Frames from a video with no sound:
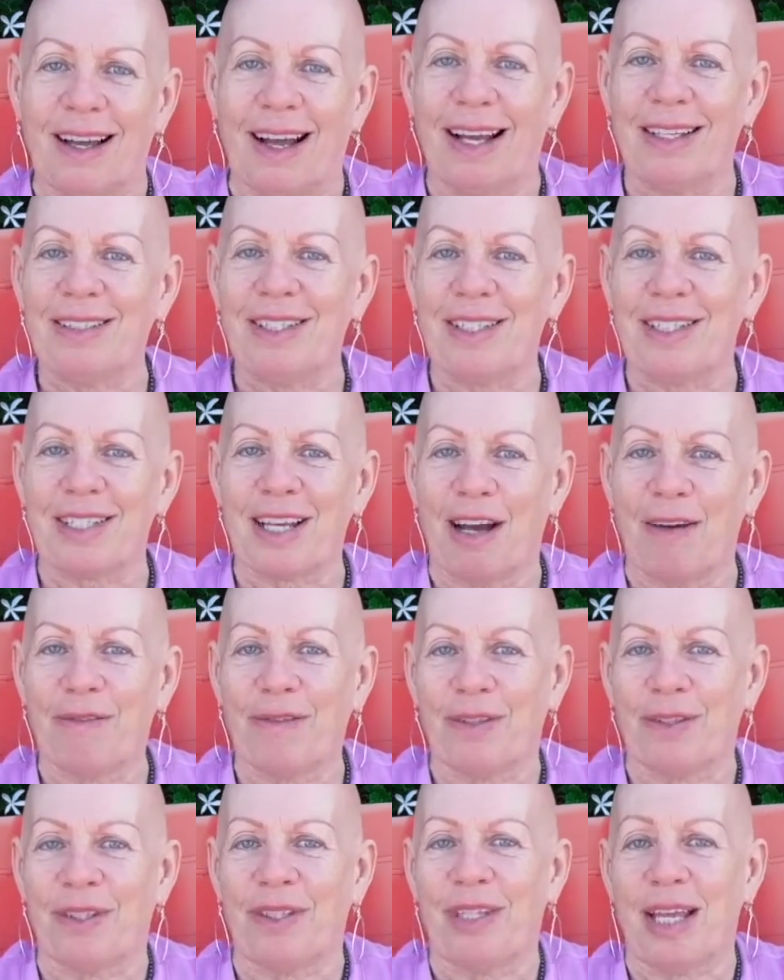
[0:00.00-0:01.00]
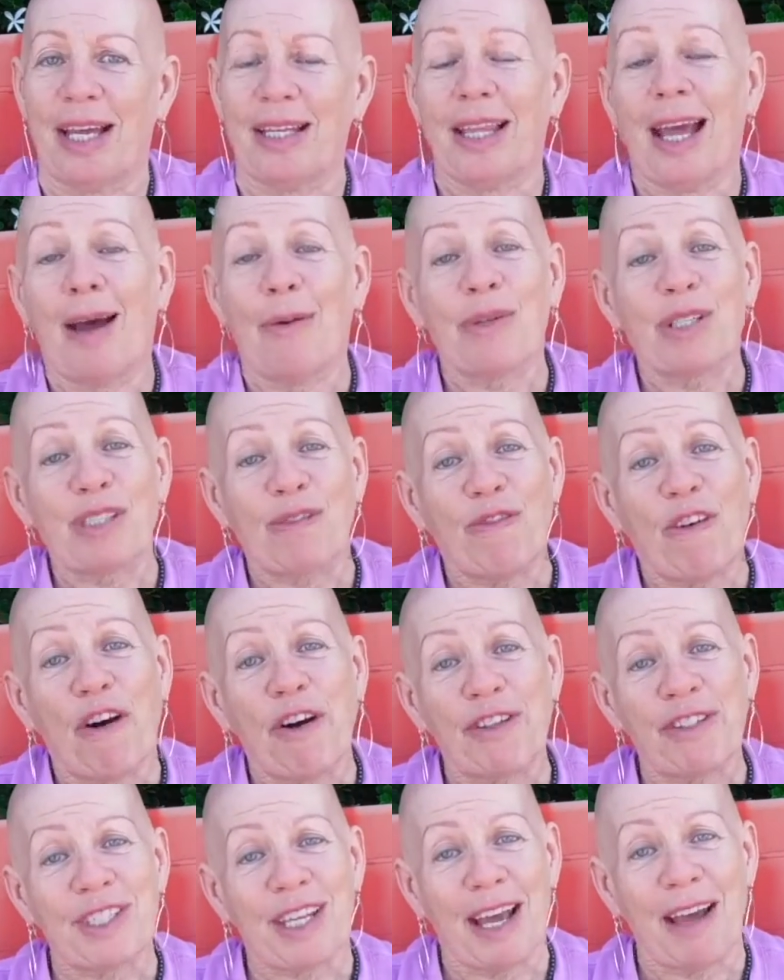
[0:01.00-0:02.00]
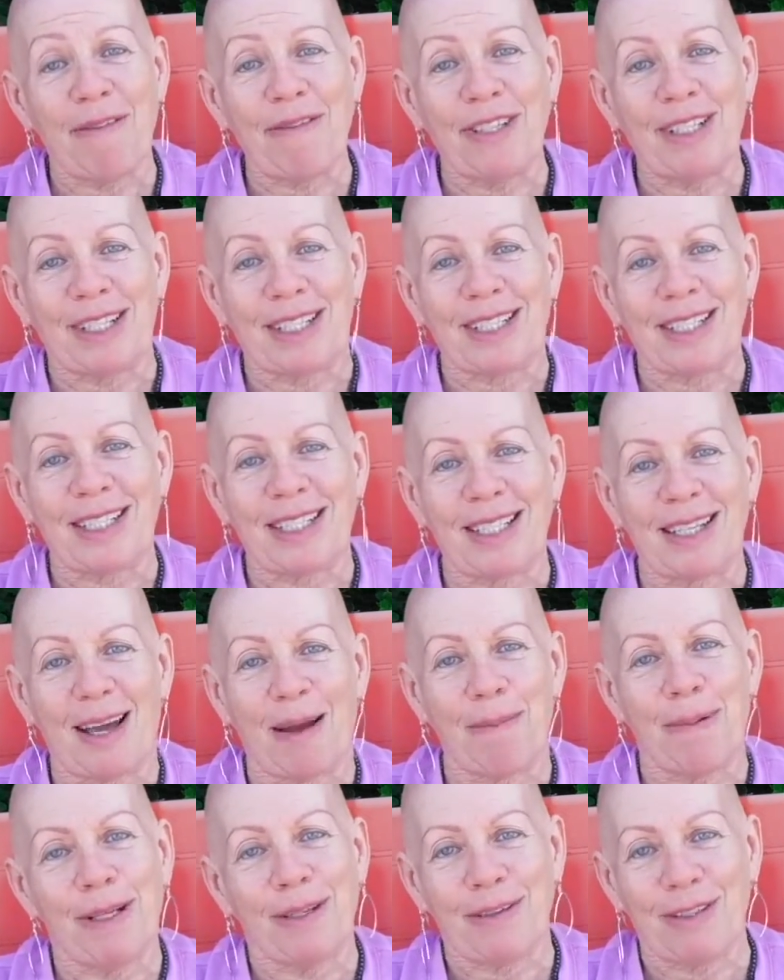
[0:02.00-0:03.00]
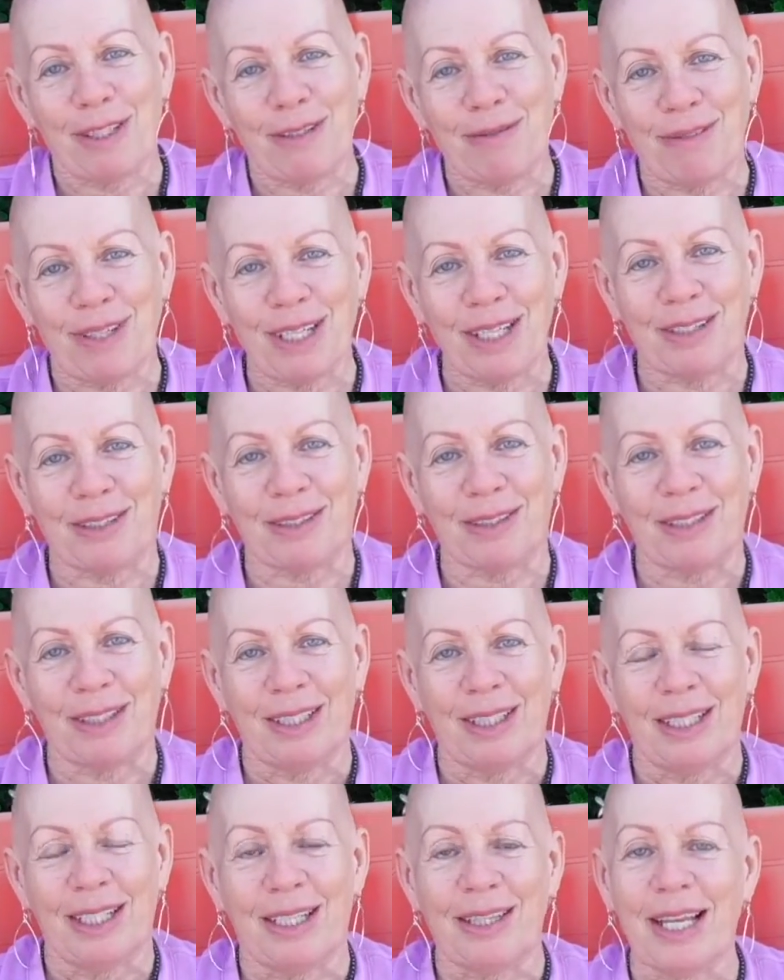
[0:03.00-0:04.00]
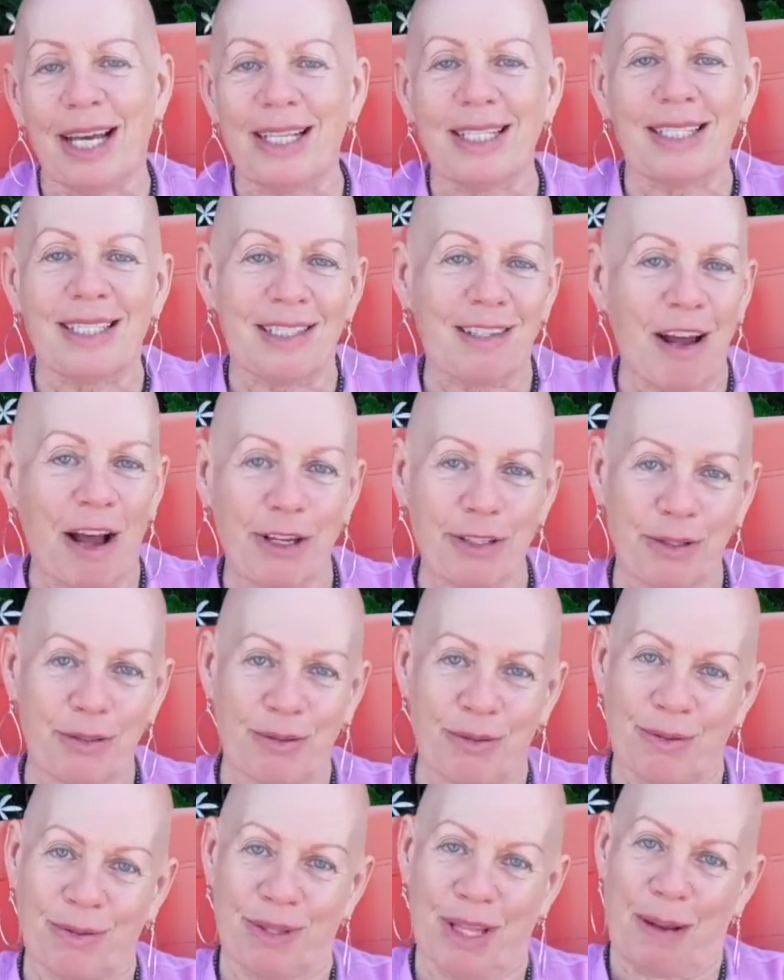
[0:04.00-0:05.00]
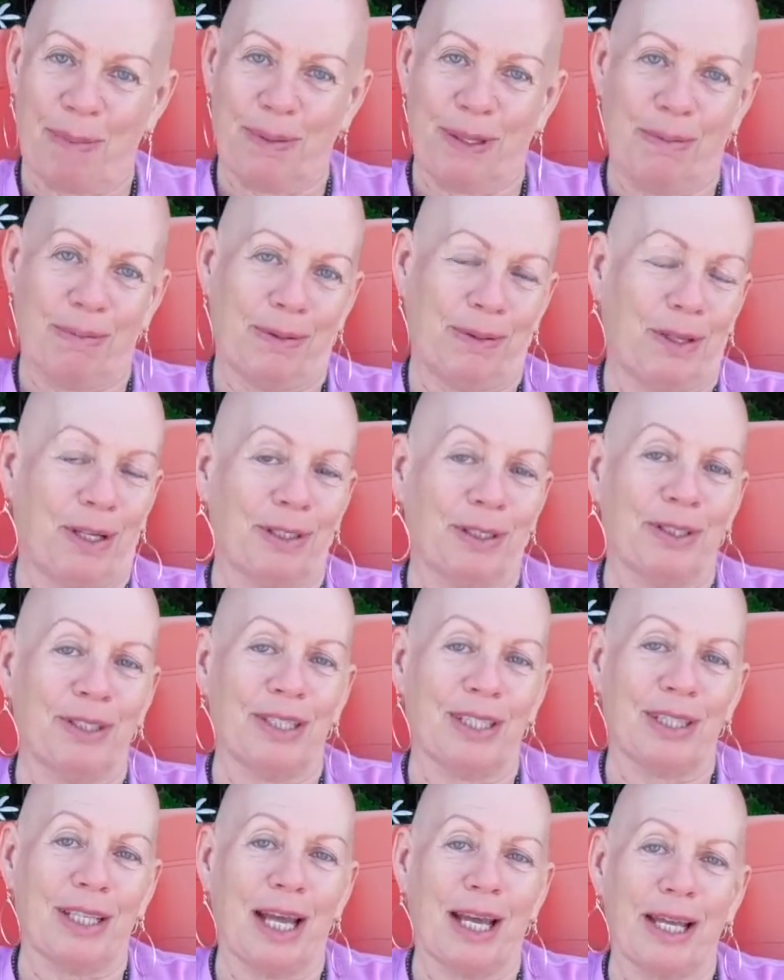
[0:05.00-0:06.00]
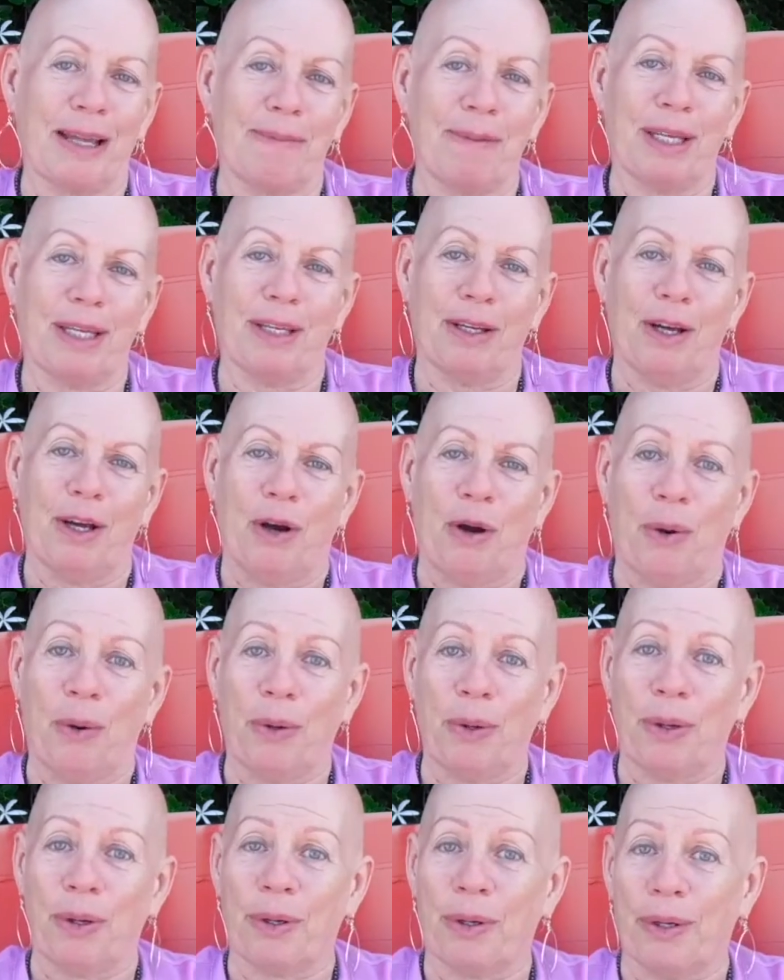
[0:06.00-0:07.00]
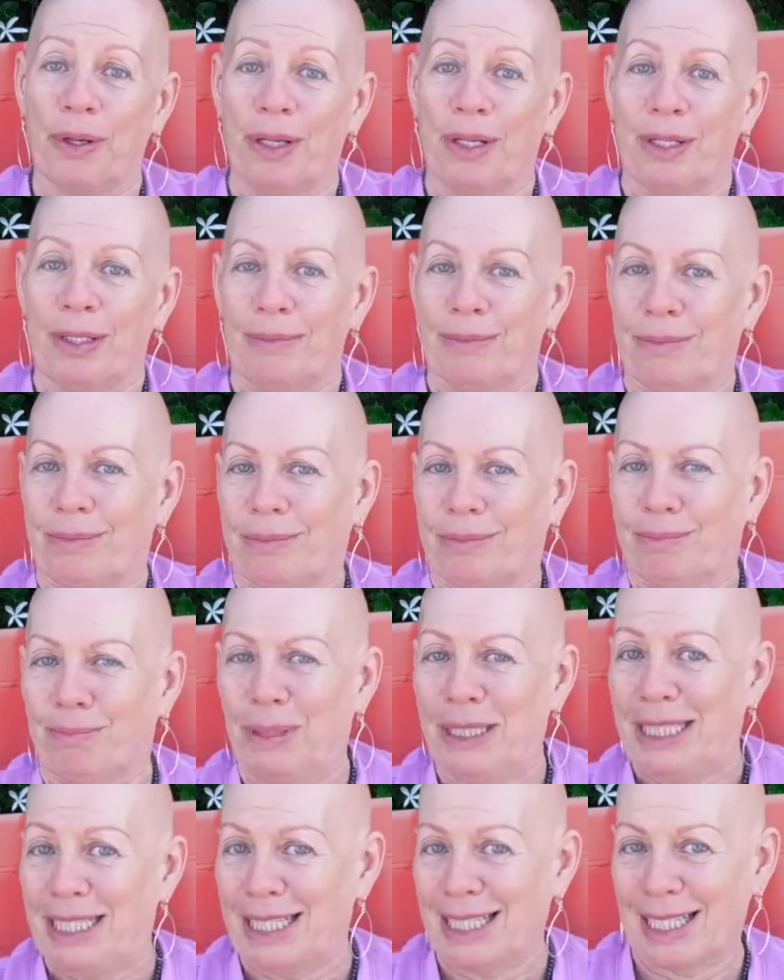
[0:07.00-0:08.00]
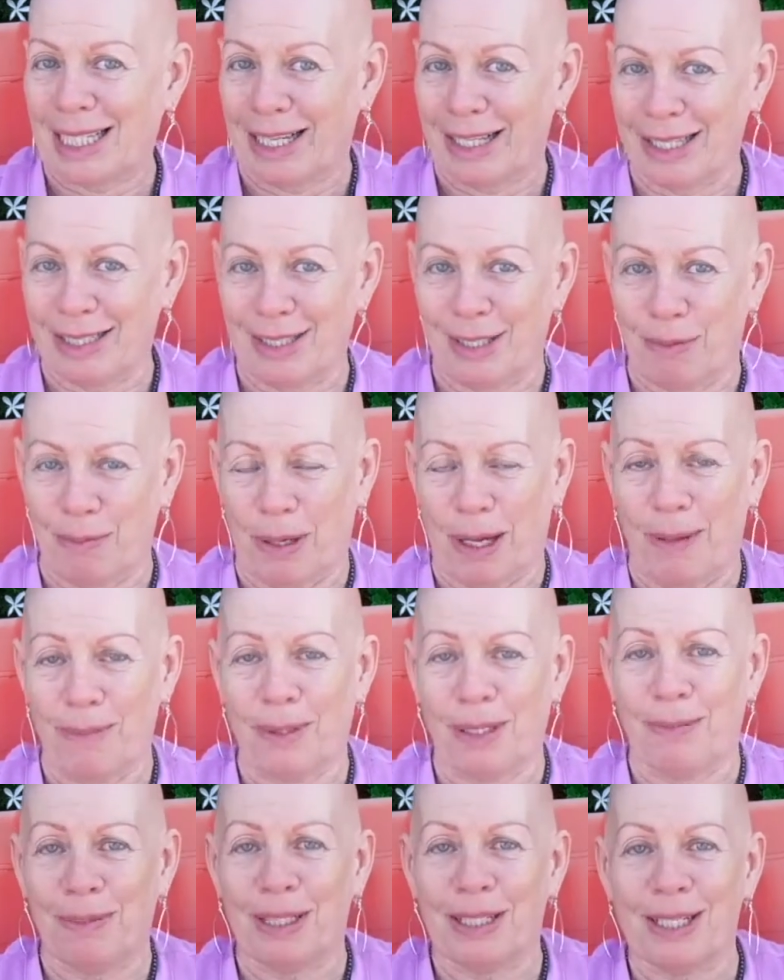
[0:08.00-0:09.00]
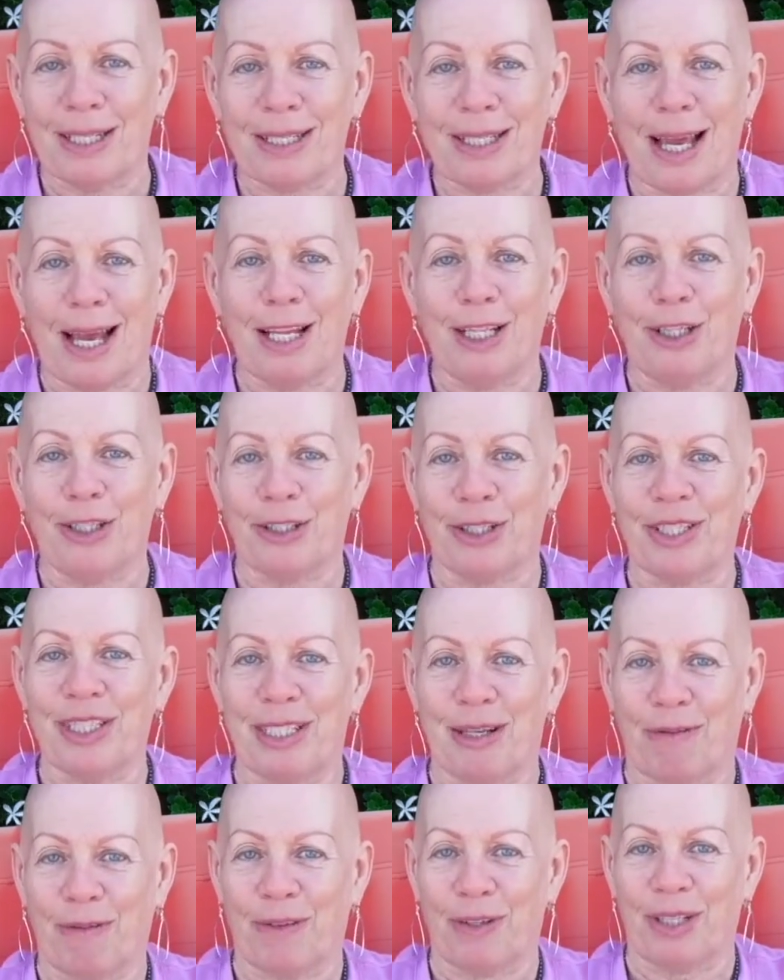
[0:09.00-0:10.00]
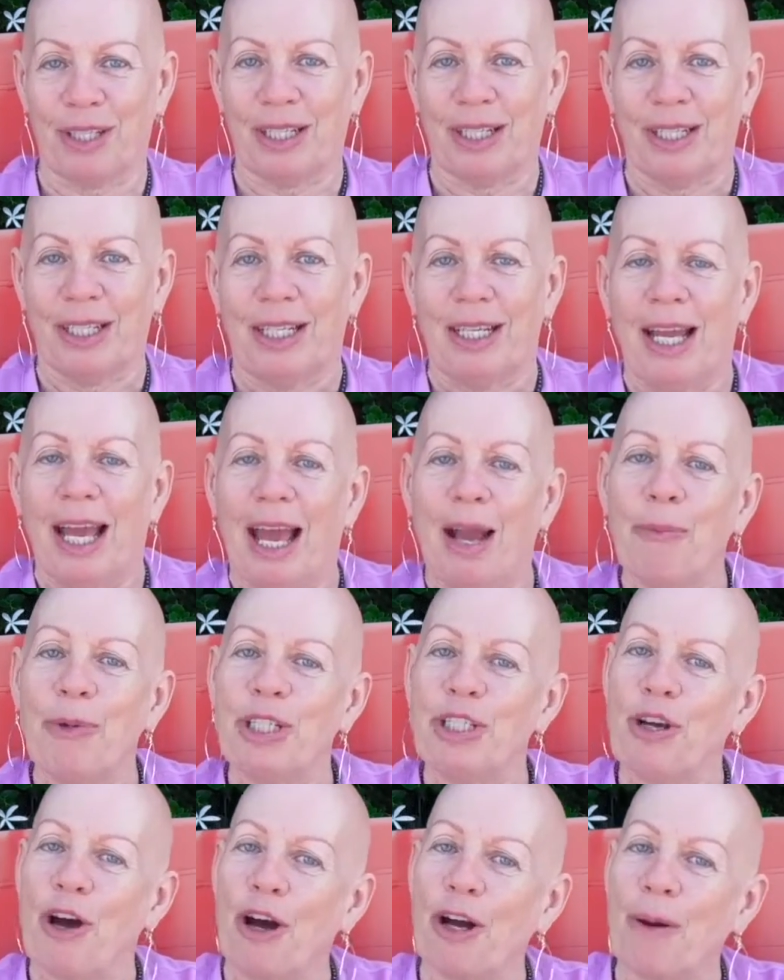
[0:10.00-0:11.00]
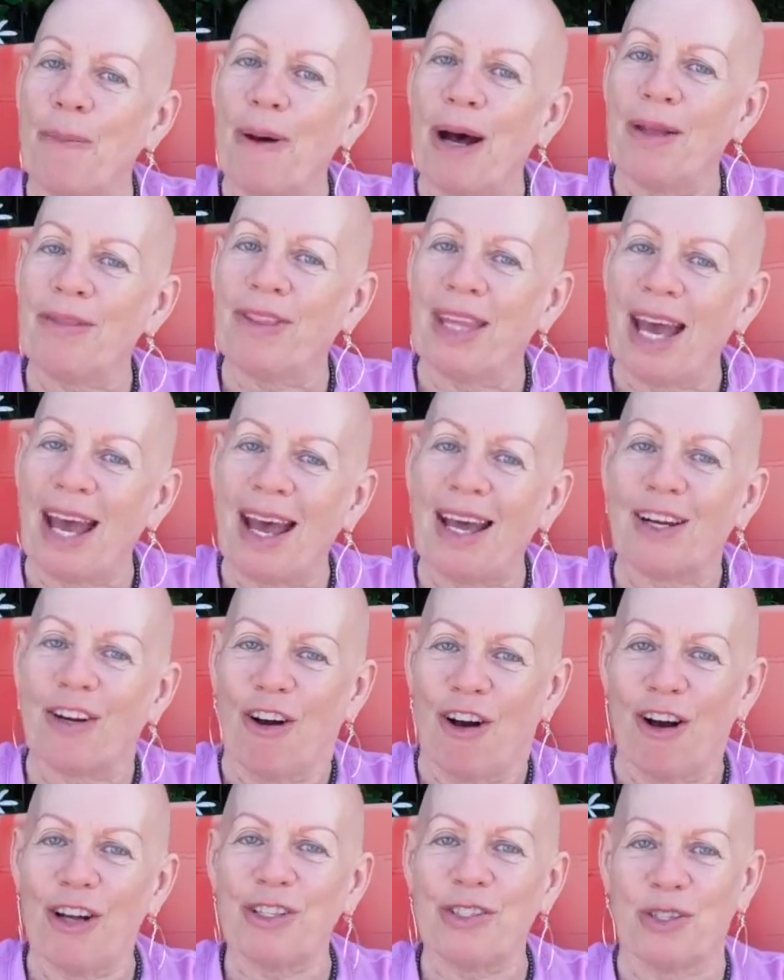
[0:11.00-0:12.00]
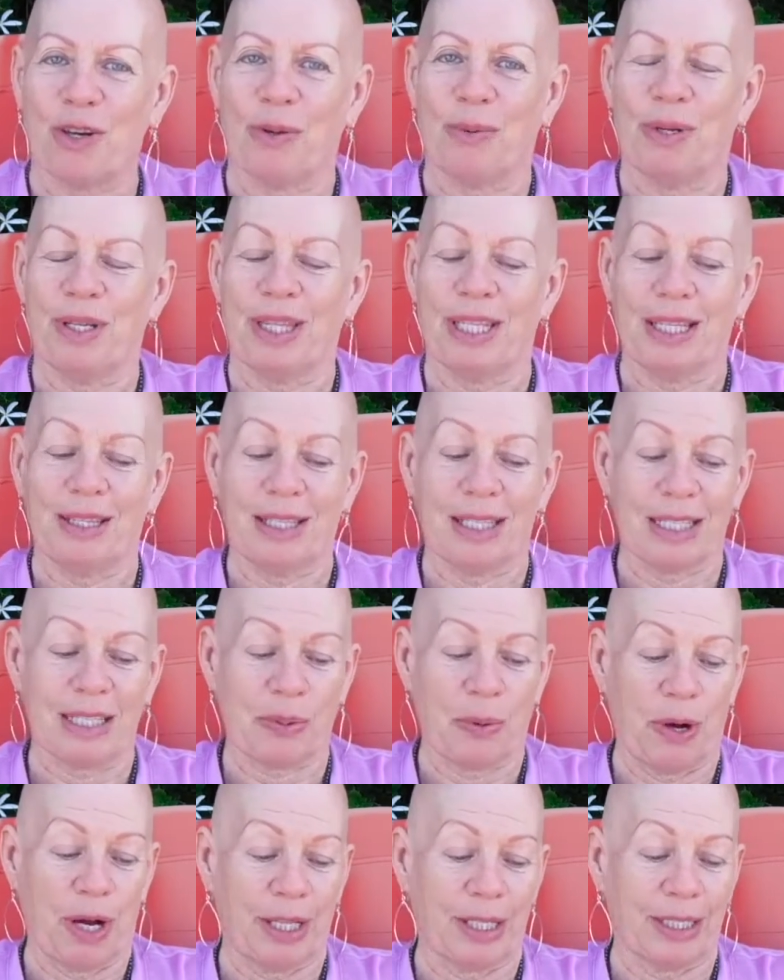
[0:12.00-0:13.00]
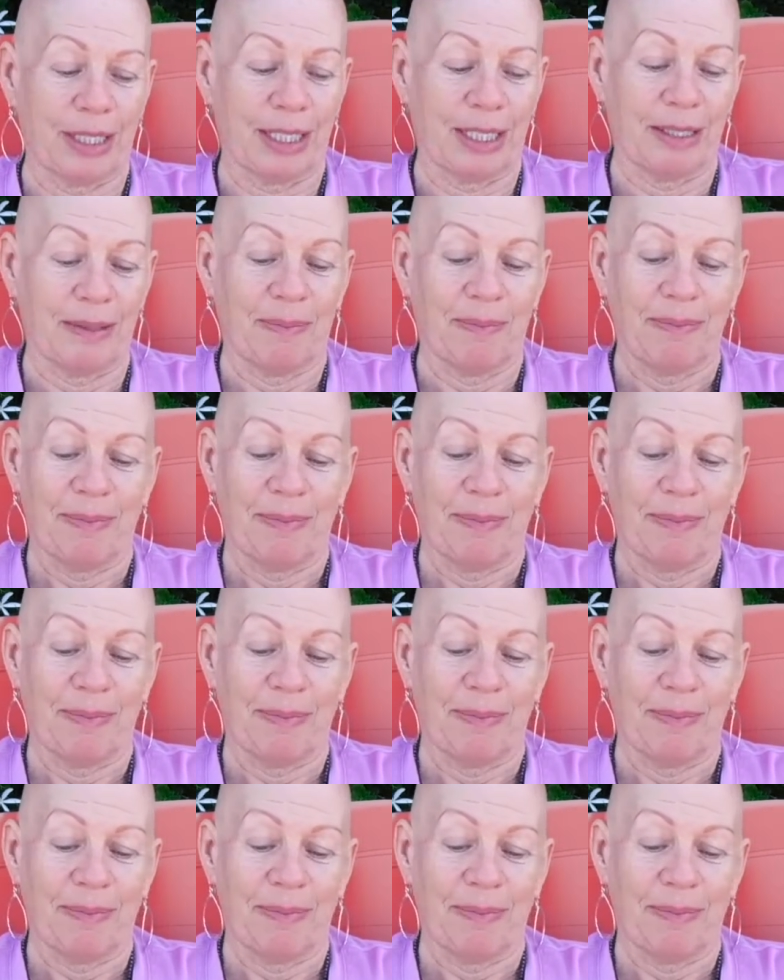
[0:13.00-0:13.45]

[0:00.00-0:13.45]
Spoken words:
I discovered that that was false evidence appearing real, that it's not true that people aren't going to like me or be disgusted by me because I look different. And we talk about that also within this quality.